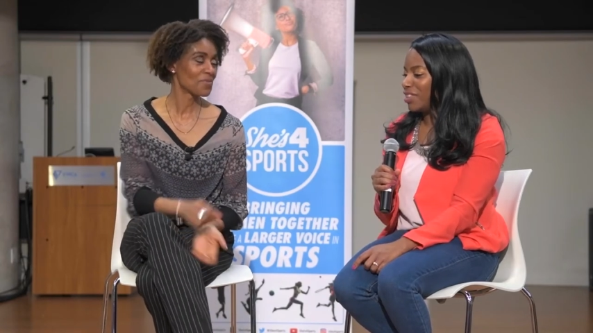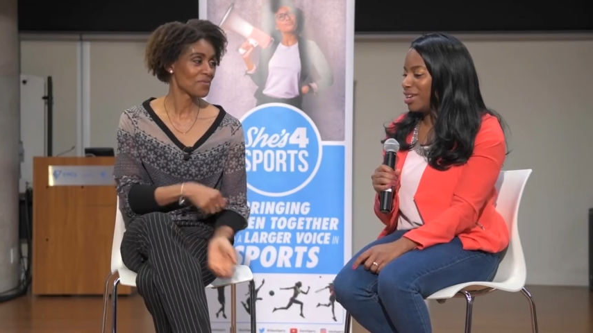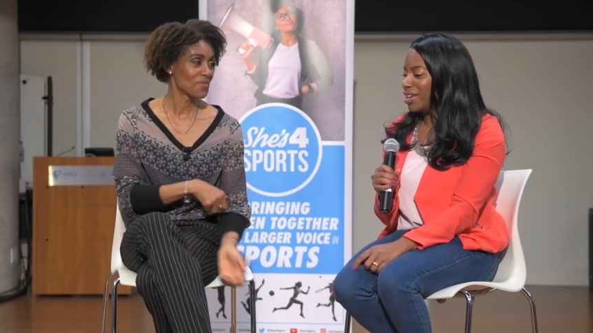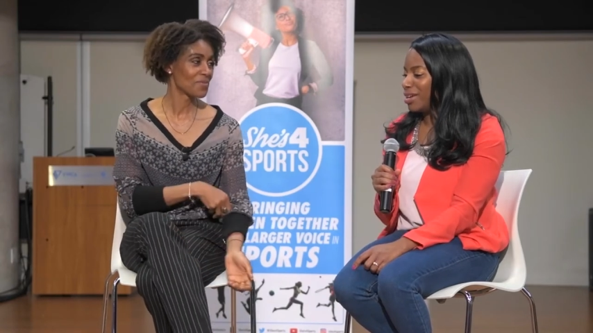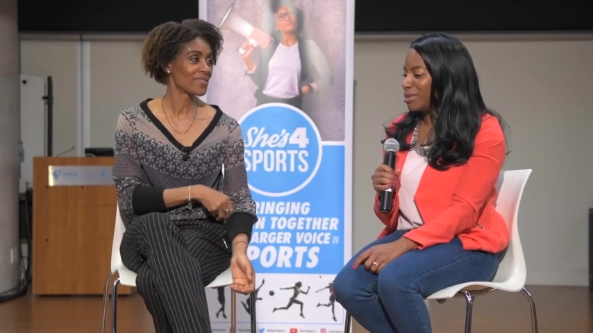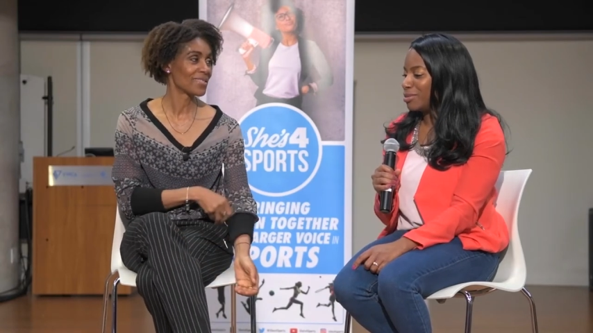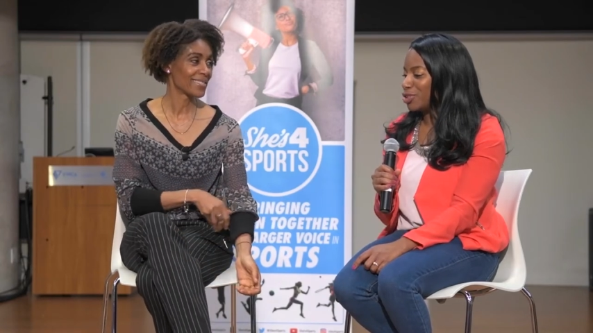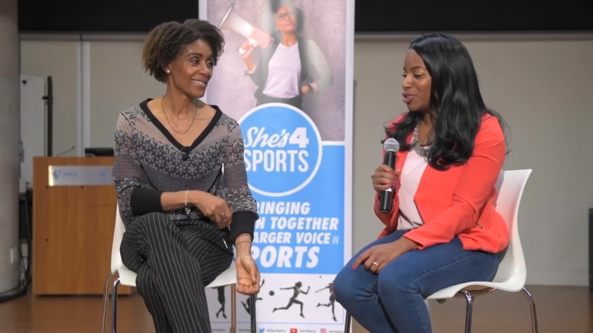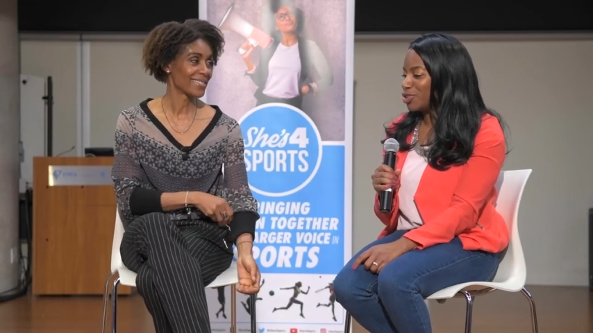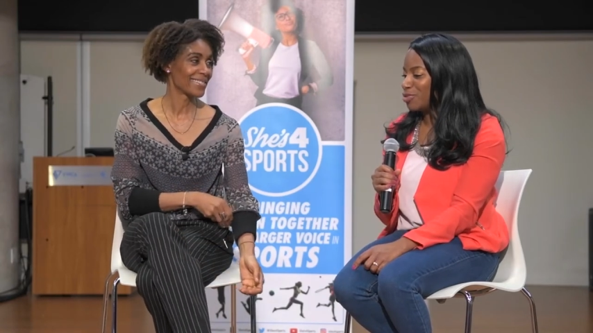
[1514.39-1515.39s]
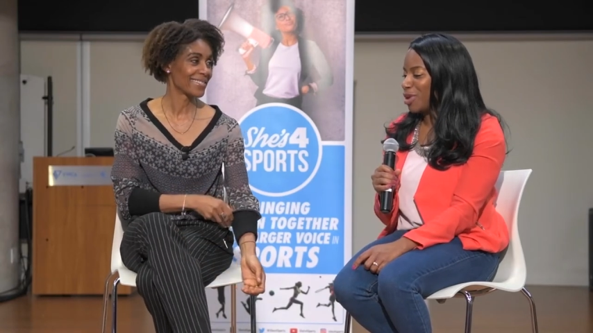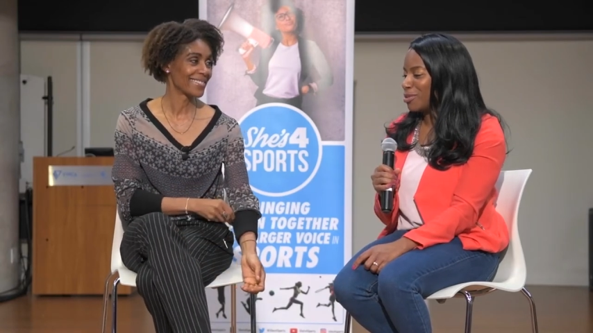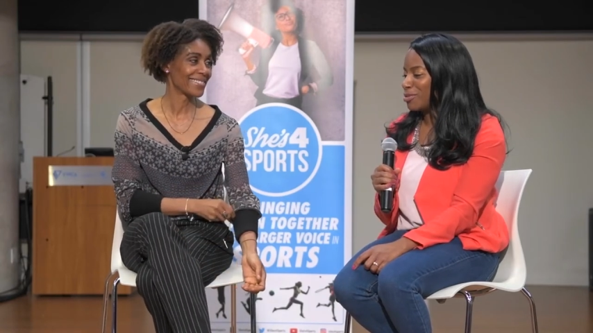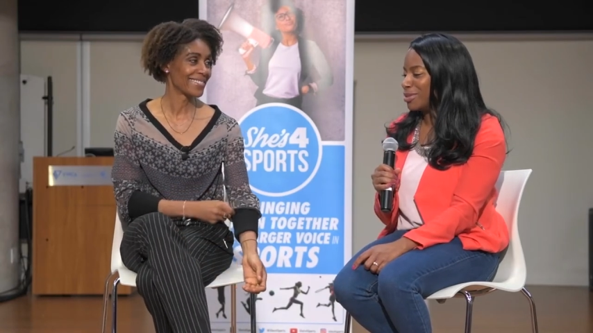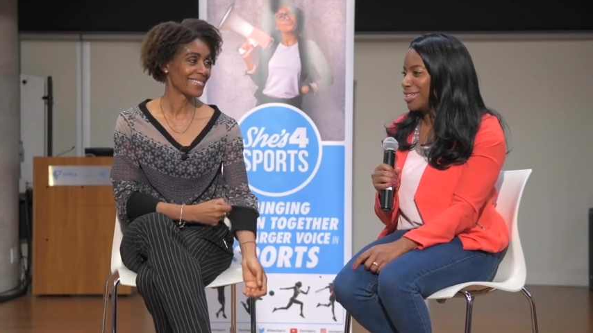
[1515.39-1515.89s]
Speaker 1: and I'm, I'm sure she
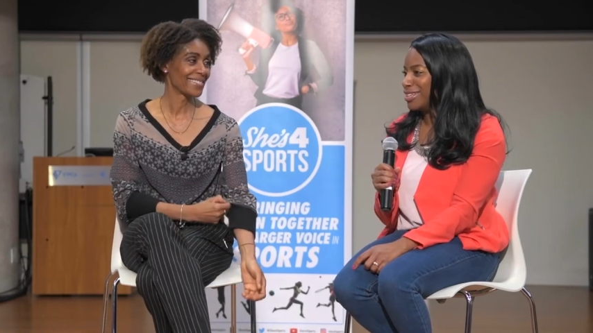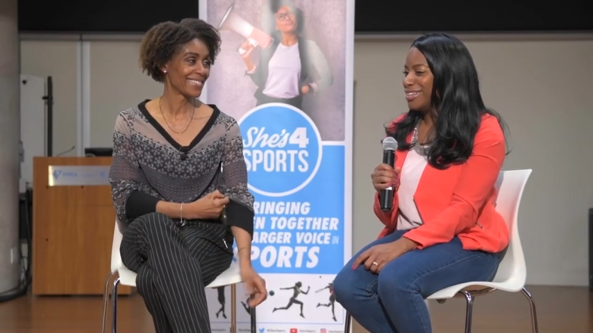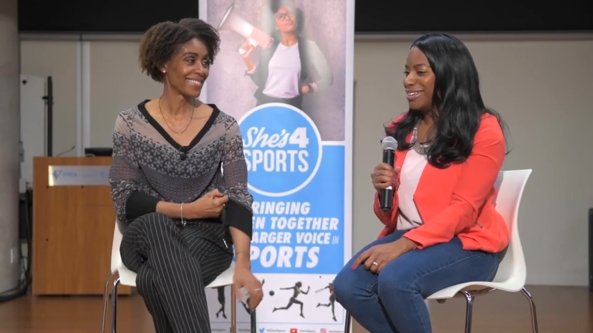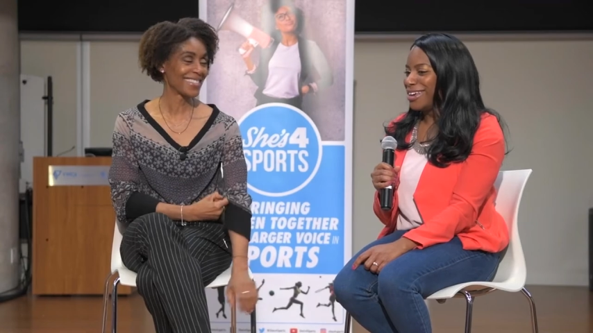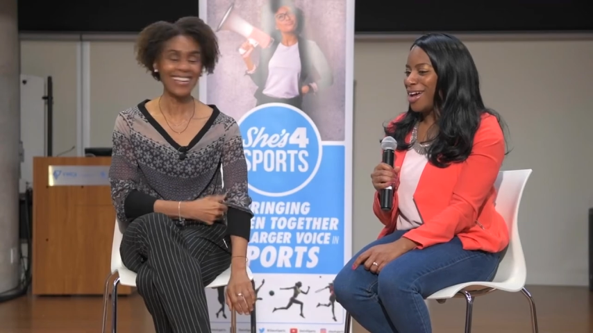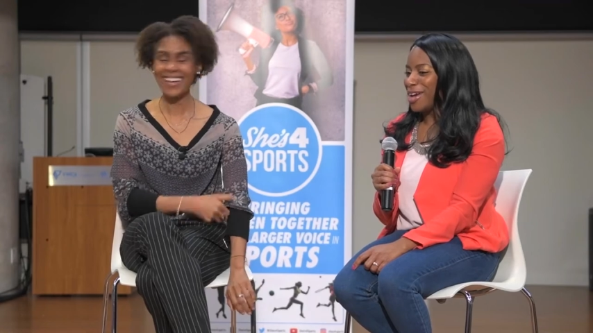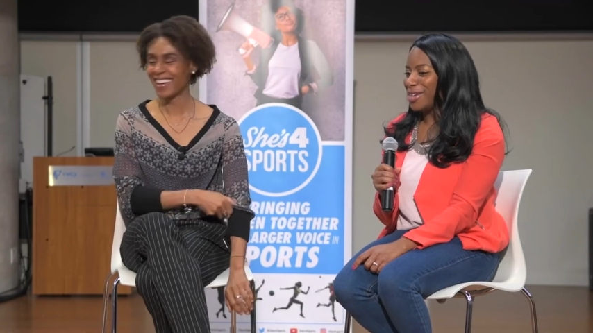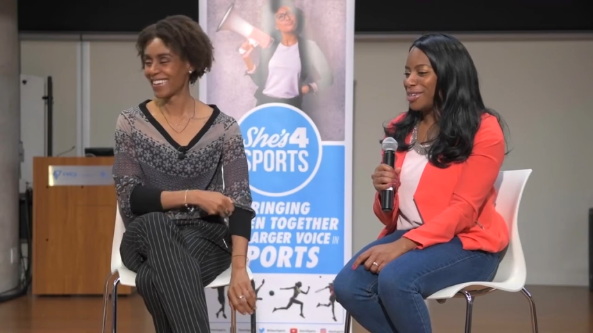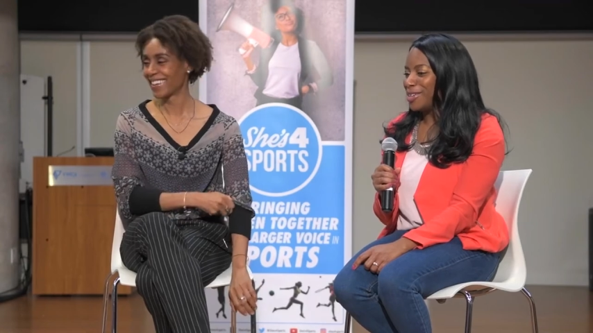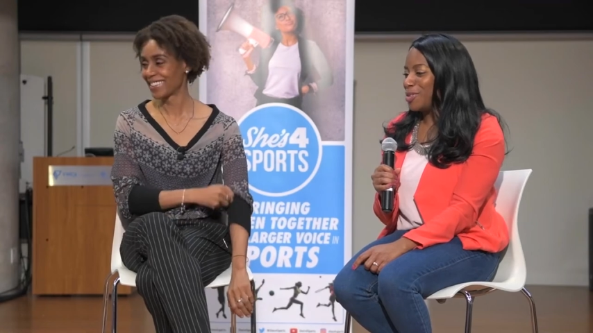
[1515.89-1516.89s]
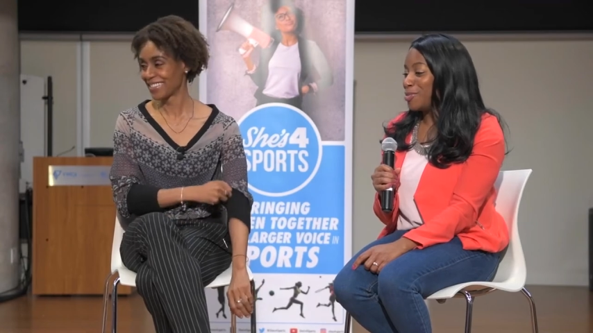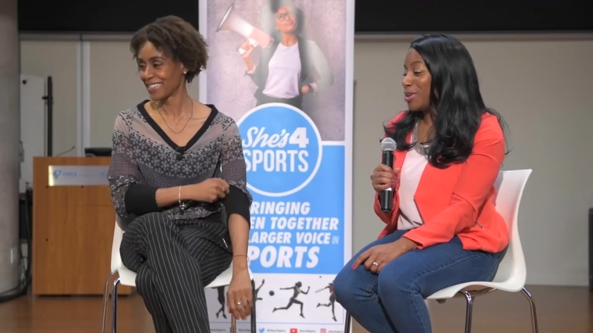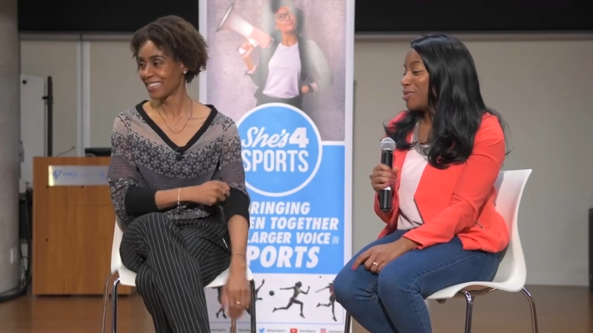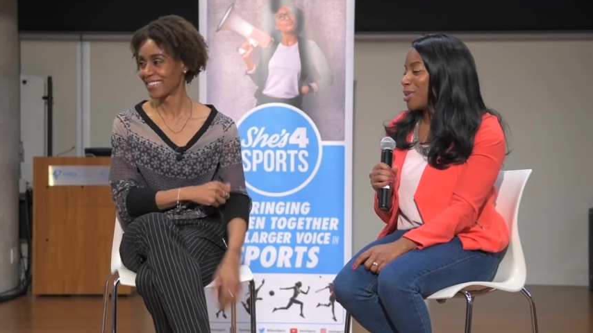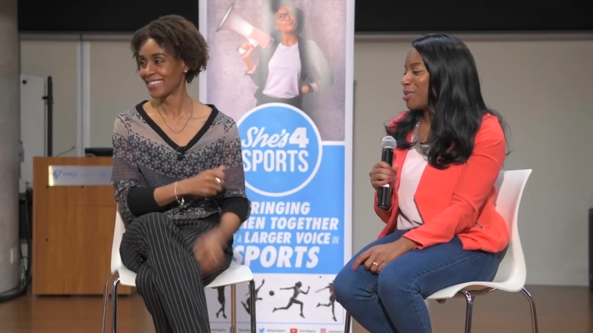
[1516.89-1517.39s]
probably, uh, you know, you
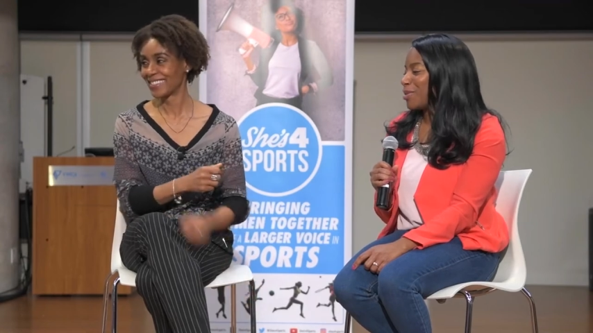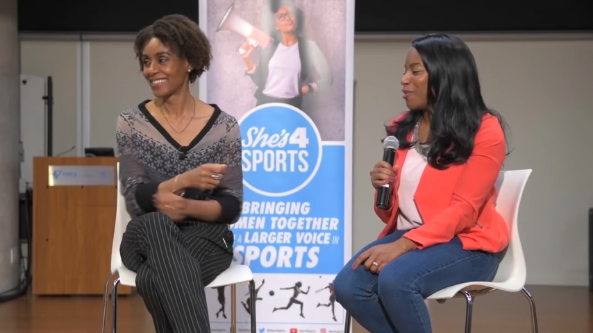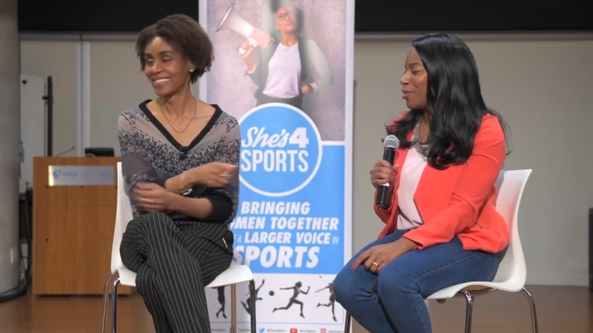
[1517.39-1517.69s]
you guys probably have